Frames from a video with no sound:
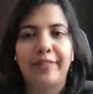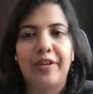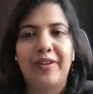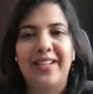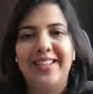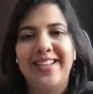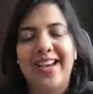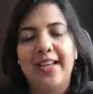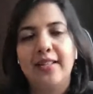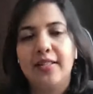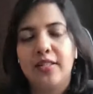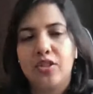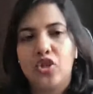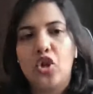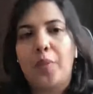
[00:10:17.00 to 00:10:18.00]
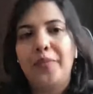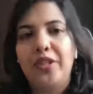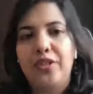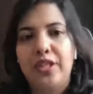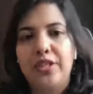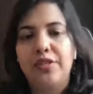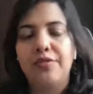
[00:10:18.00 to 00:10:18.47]
well, it can't stop the
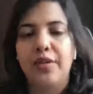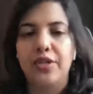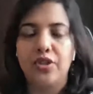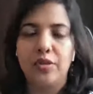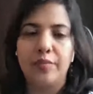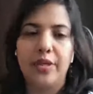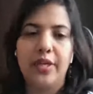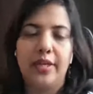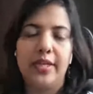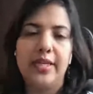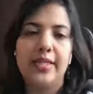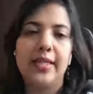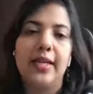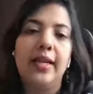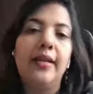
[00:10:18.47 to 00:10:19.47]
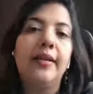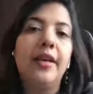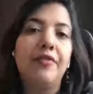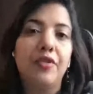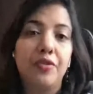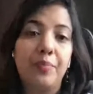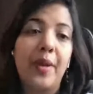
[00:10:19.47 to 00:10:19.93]
degeneration, but at least it'll
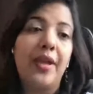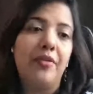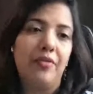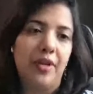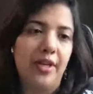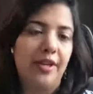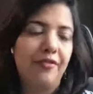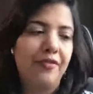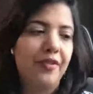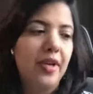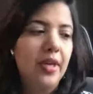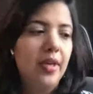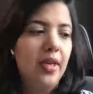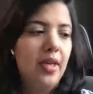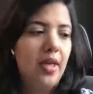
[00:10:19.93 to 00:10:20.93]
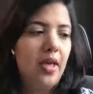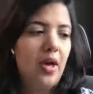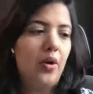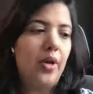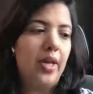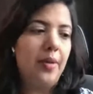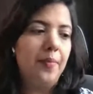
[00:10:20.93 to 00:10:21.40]
give you pain relief.
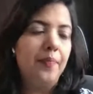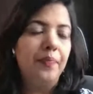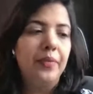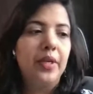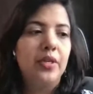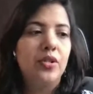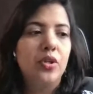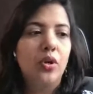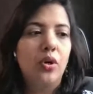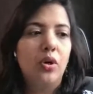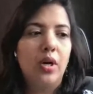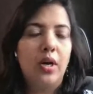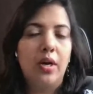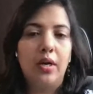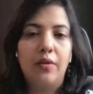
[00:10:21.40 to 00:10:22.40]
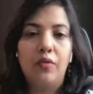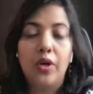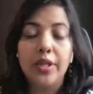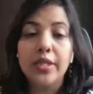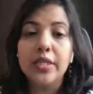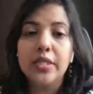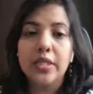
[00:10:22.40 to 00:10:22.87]
Okay, so what
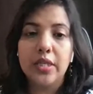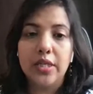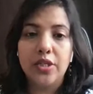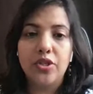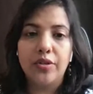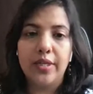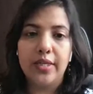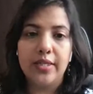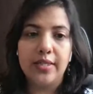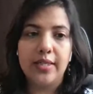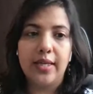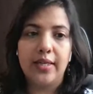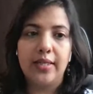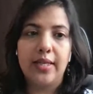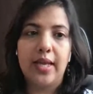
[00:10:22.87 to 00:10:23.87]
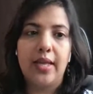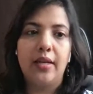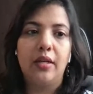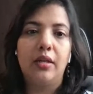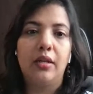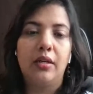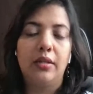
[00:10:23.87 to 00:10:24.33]
are the surgeries that can
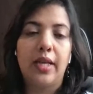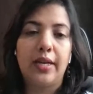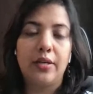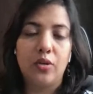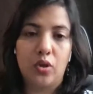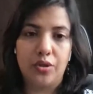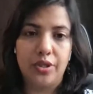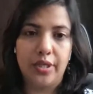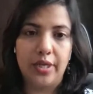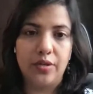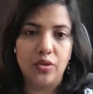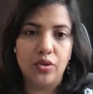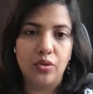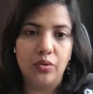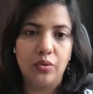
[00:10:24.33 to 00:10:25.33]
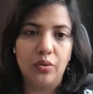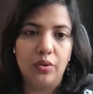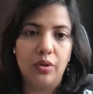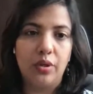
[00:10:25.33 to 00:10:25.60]
that a doctor can do?